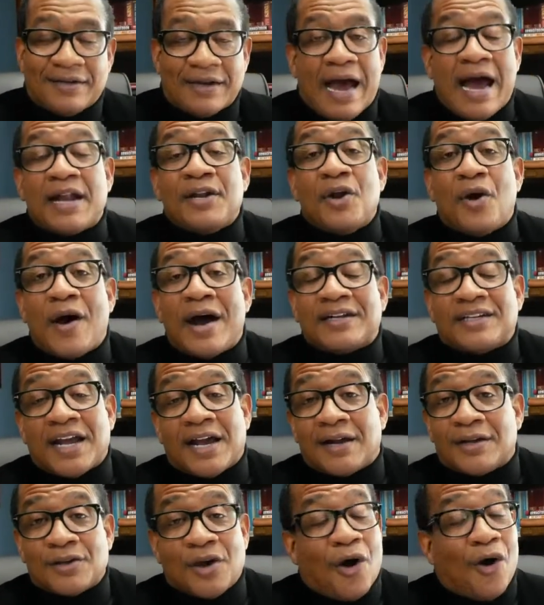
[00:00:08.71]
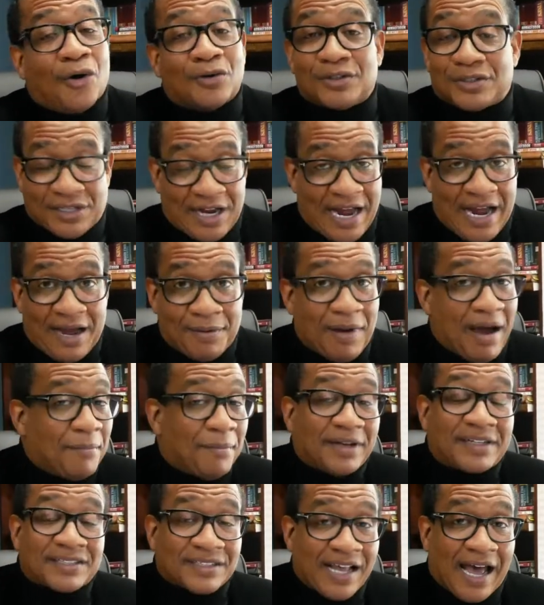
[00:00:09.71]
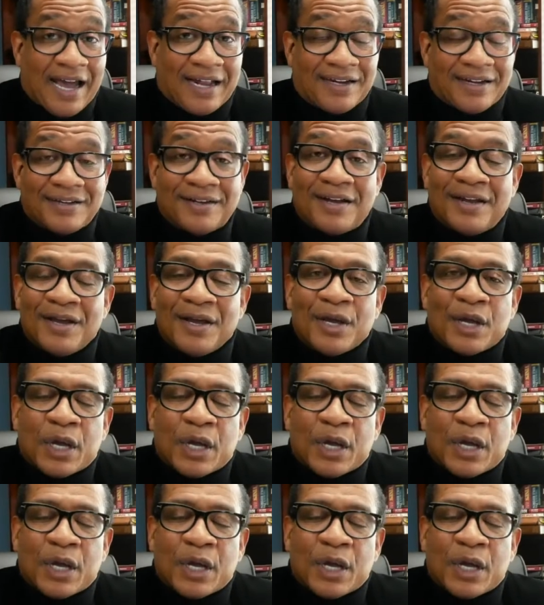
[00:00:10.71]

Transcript: Now, I know I tell you all the time I'm excited,